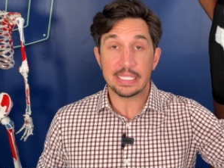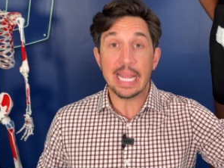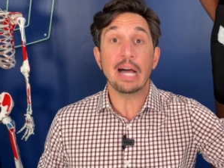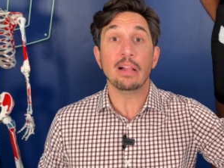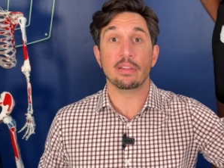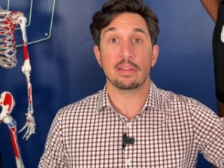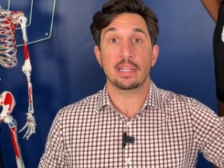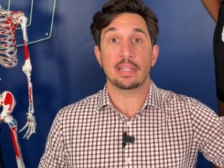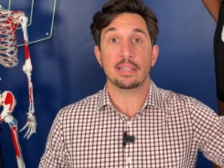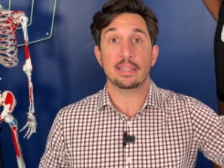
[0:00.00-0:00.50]

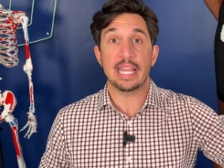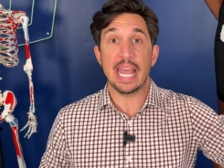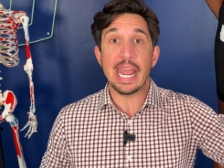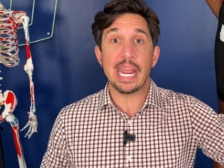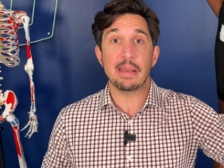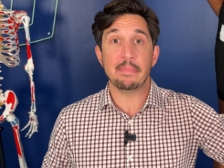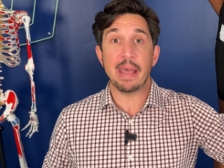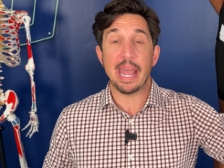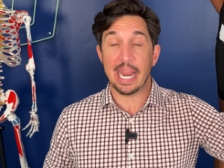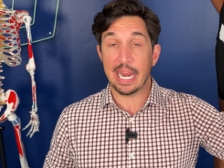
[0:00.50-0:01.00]
telling the
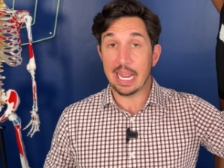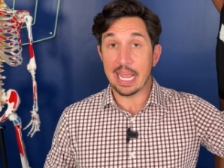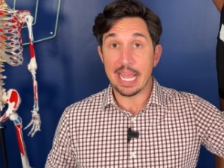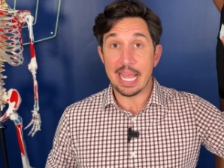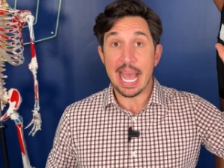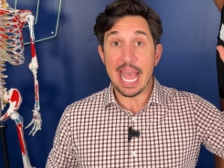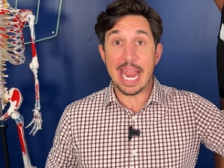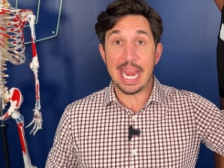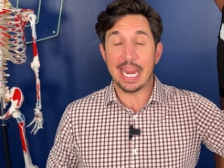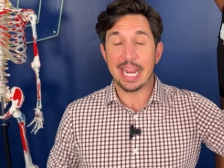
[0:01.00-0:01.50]
AMA,
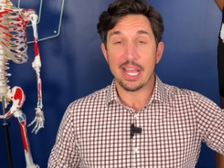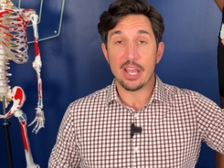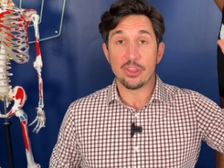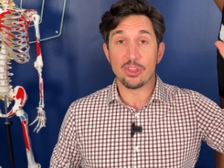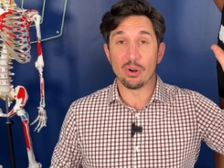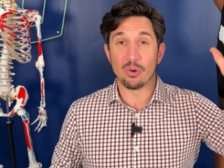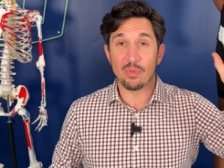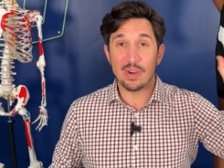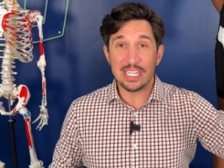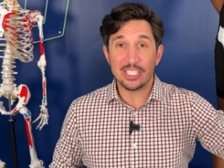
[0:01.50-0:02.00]
hey,
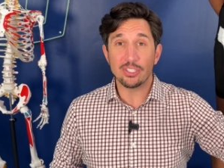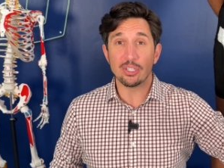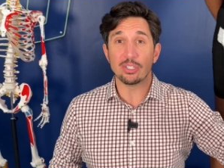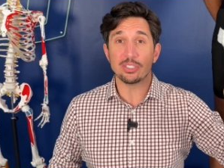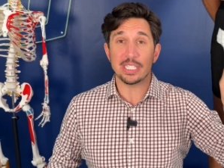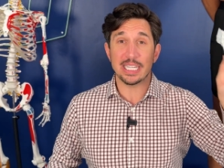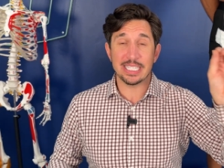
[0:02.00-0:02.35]
the research